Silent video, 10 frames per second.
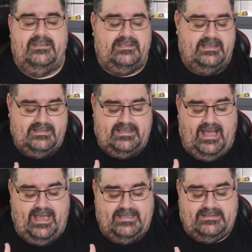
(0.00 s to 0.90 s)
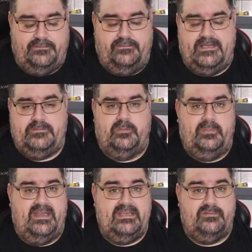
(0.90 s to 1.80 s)
There's links to ISM Facebook
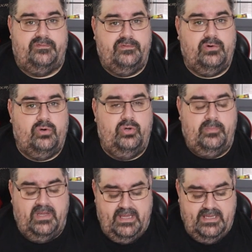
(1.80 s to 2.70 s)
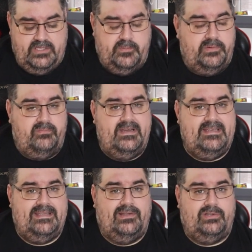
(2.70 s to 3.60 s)
page and forum,
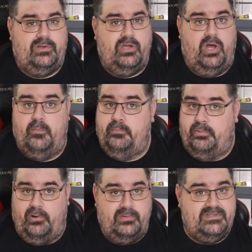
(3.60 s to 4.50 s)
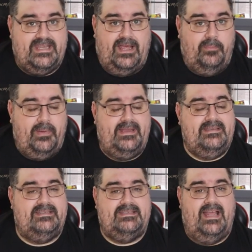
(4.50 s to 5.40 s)
umpretail.com, ProScale
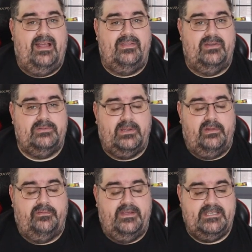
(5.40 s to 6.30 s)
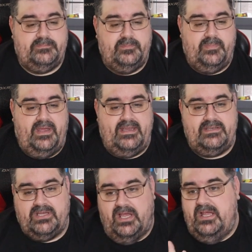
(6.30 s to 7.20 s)
Paint is down there as well, our Facebook
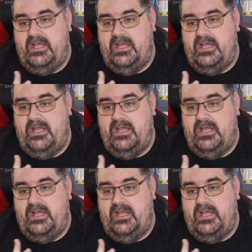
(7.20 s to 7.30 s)
page.